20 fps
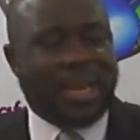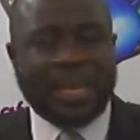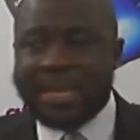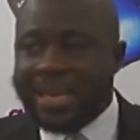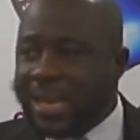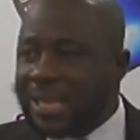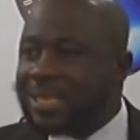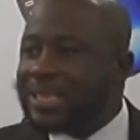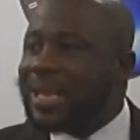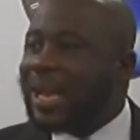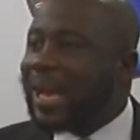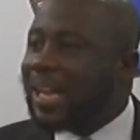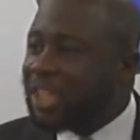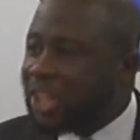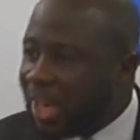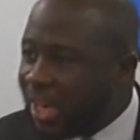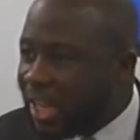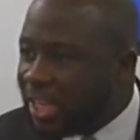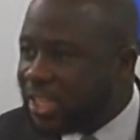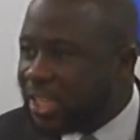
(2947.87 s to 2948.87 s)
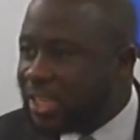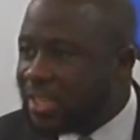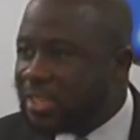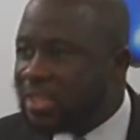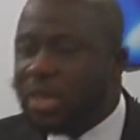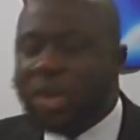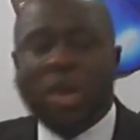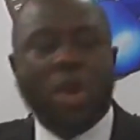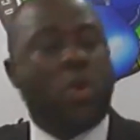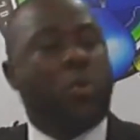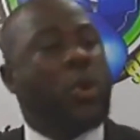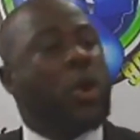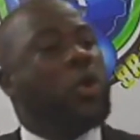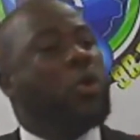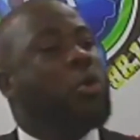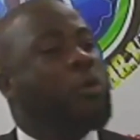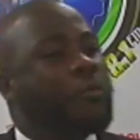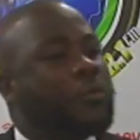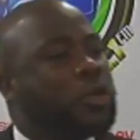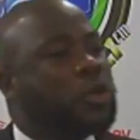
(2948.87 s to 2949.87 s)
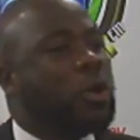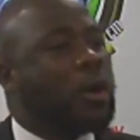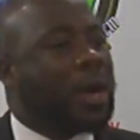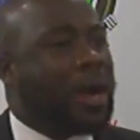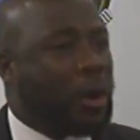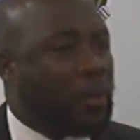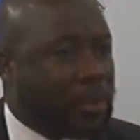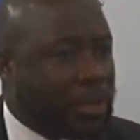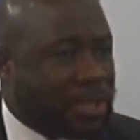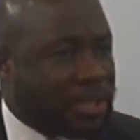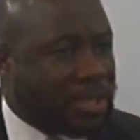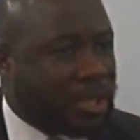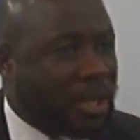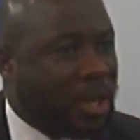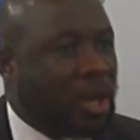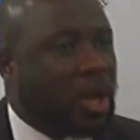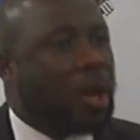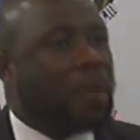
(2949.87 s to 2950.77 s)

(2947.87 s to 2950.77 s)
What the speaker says: Yes, there are challenges where COVID don't carry it.